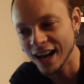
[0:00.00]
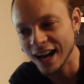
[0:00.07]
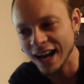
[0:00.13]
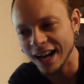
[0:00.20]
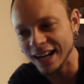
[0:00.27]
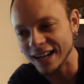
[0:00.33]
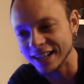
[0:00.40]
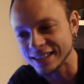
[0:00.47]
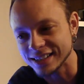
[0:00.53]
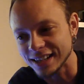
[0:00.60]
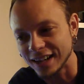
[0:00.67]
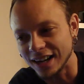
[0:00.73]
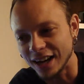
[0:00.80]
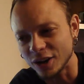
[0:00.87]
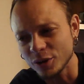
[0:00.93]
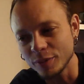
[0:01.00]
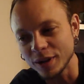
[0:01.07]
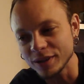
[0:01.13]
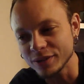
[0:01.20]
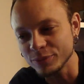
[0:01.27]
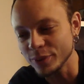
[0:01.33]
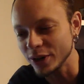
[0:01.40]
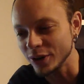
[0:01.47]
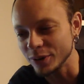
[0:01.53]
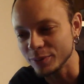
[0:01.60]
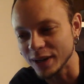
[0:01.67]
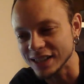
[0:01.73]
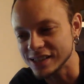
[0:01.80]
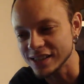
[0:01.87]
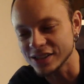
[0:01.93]
And I remember
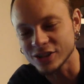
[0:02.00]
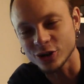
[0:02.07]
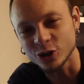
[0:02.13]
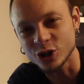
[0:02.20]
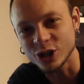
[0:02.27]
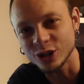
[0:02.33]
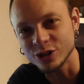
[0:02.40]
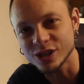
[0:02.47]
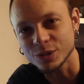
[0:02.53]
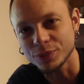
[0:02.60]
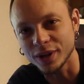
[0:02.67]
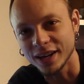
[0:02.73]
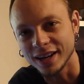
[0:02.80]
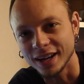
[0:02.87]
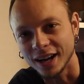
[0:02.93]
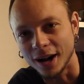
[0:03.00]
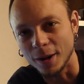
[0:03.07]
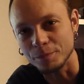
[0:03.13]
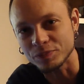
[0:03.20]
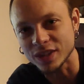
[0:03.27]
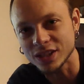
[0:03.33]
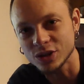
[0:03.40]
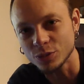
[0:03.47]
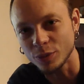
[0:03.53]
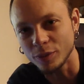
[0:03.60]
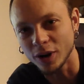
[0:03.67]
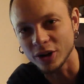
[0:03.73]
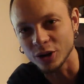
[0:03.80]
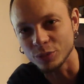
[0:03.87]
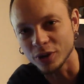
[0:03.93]
my sister, she used to play Super
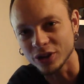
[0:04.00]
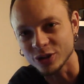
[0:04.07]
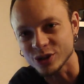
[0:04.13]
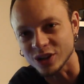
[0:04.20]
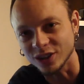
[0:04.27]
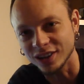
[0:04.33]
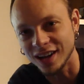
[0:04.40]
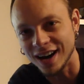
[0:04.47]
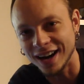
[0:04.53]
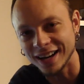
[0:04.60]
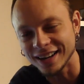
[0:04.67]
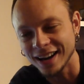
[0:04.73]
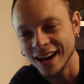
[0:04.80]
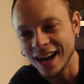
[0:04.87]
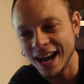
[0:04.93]
Mario Brothers a lot,